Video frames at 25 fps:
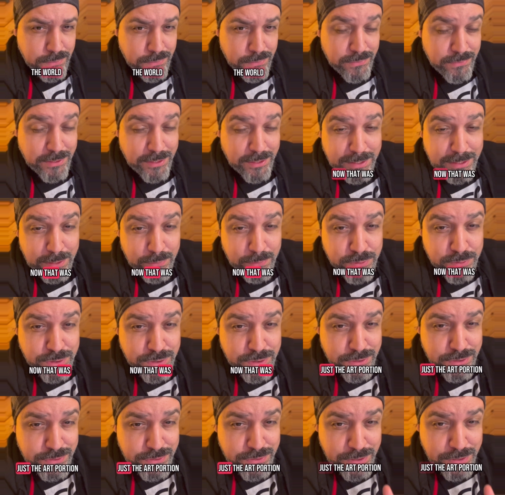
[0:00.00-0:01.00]
Now, that was
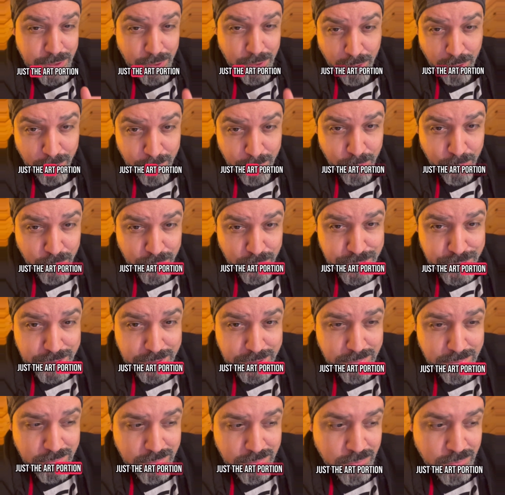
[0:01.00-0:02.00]
just the art portion.
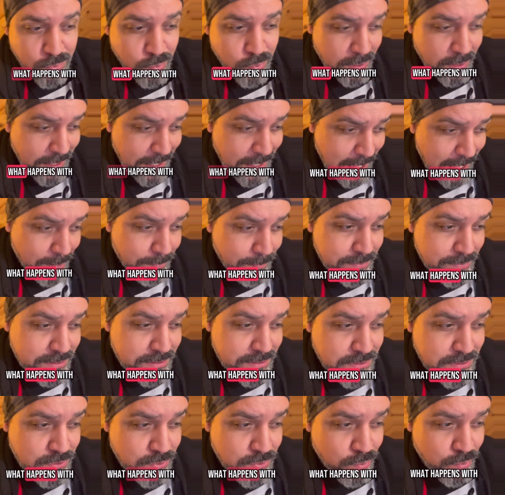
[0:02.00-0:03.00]
What
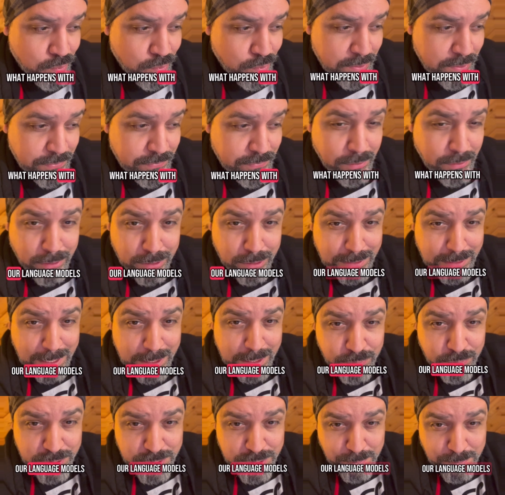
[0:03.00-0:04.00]
happens with our
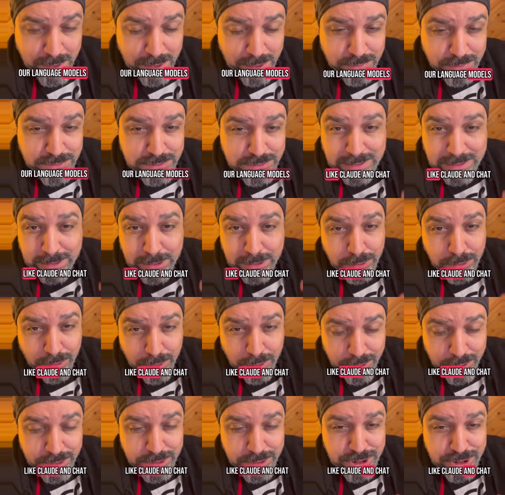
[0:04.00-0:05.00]
language models like
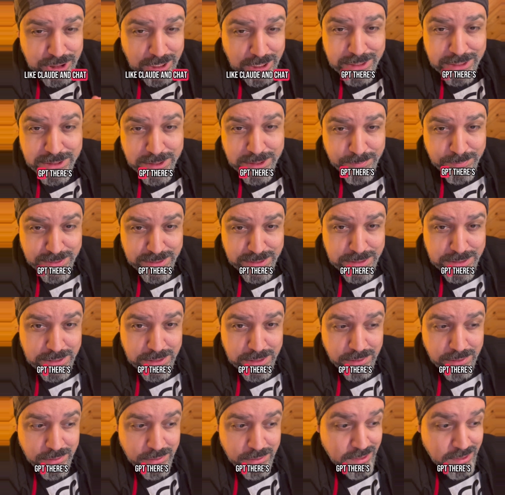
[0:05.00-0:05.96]
Claude and ChatGPT?